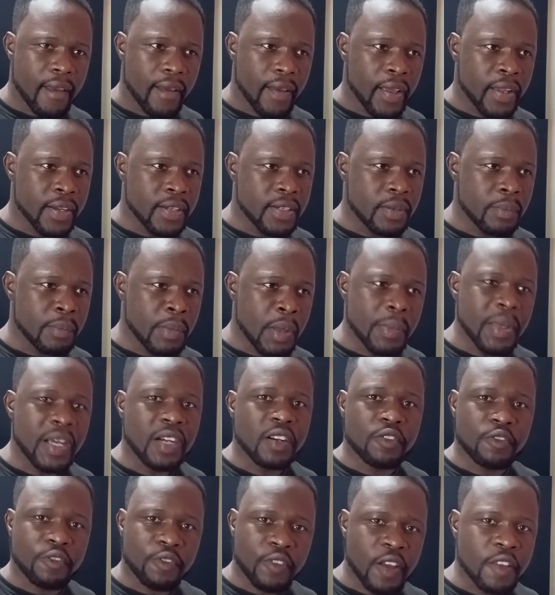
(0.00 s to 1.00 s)
and maybe at
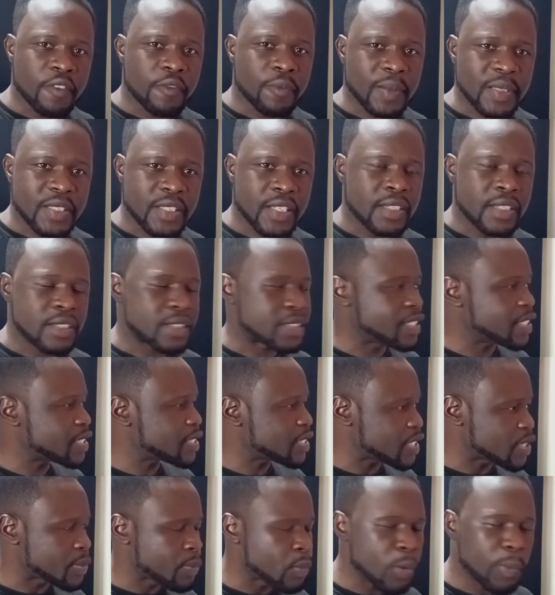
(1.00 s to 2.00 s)
5%, just
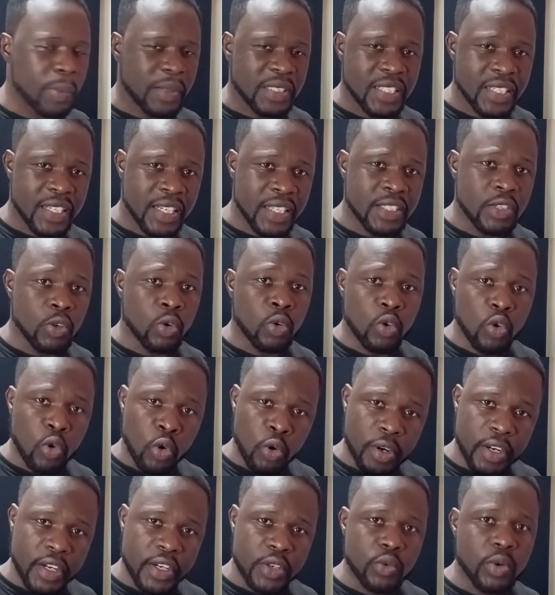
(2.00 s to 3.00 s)
a small percentage
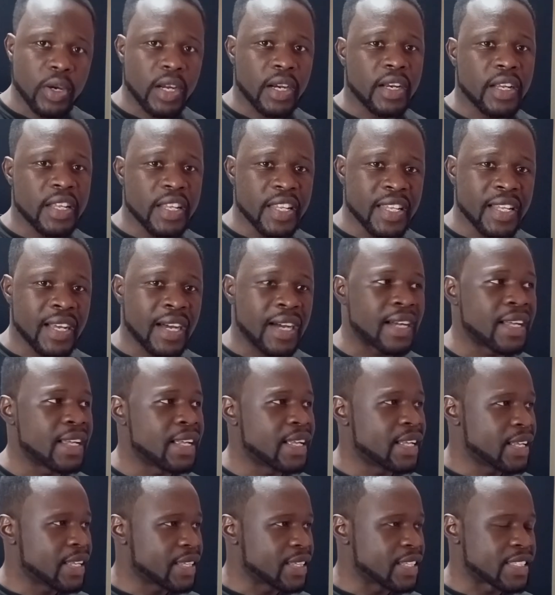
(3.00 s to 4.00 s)
already you can hear
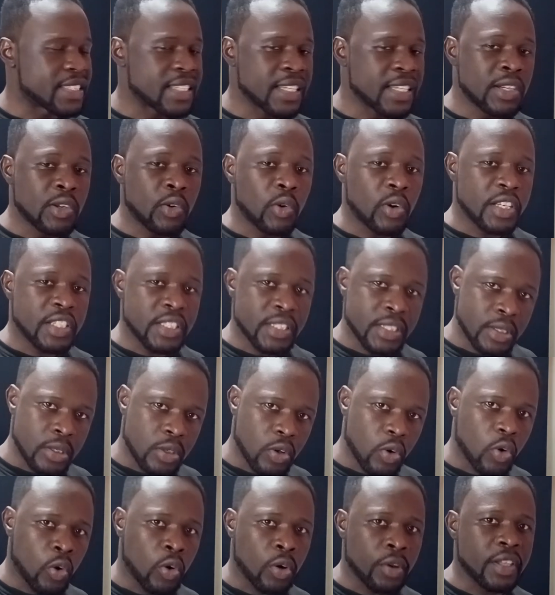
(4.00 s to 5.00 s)
the signal is
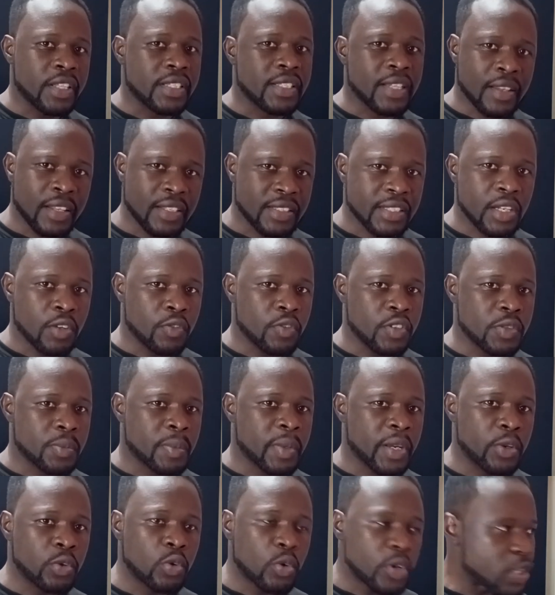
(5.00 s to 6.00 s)
on the other side of the
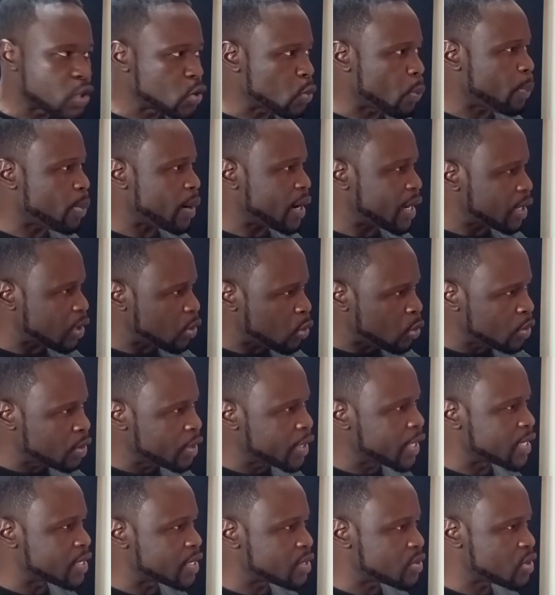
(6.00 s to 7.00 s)
speaker. You don't need to pan all
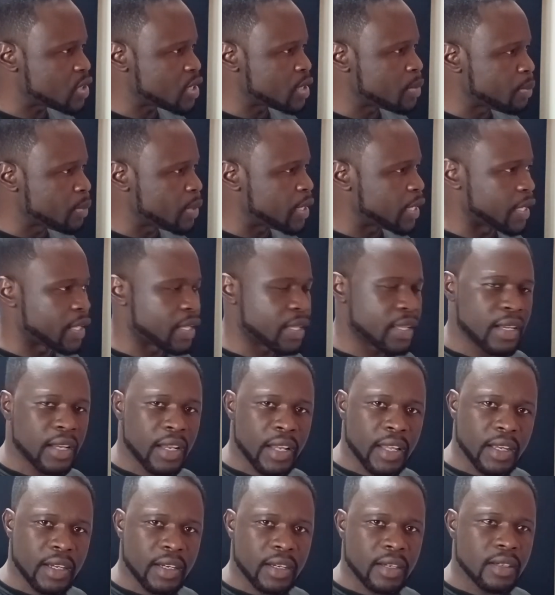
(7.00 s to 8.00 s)
extremely
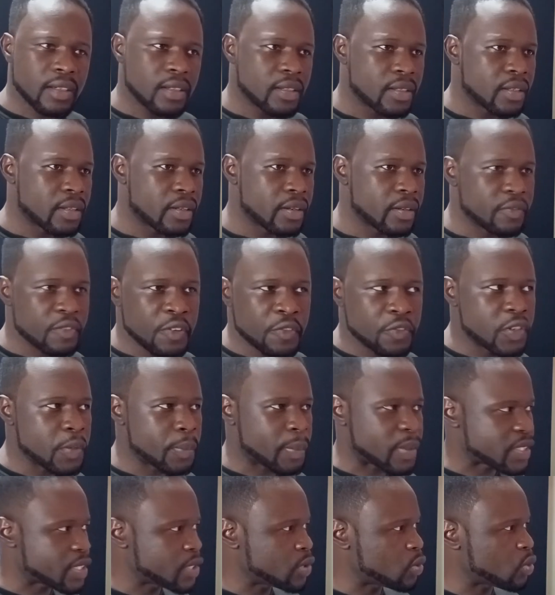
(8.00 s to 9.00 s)
like
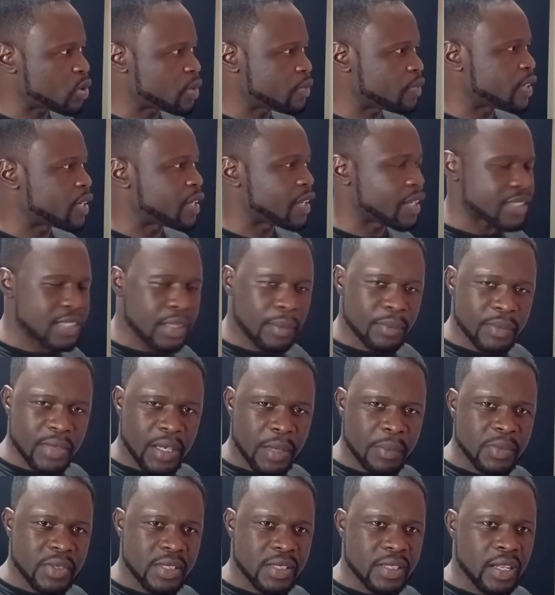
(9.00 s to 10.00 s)
50% or even uh,
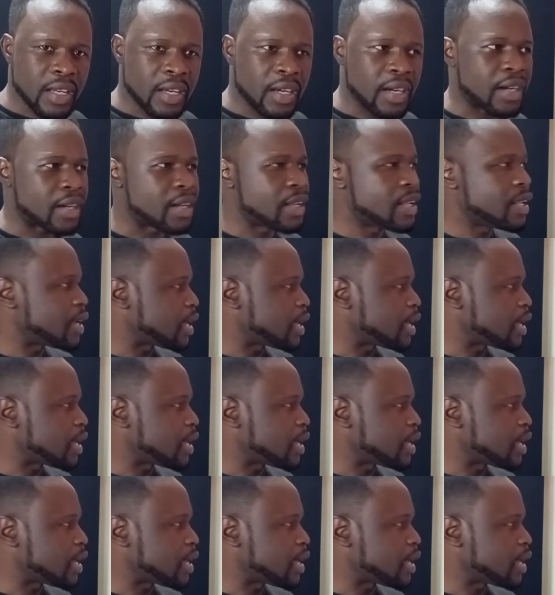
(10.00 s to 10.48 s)
sometimes a large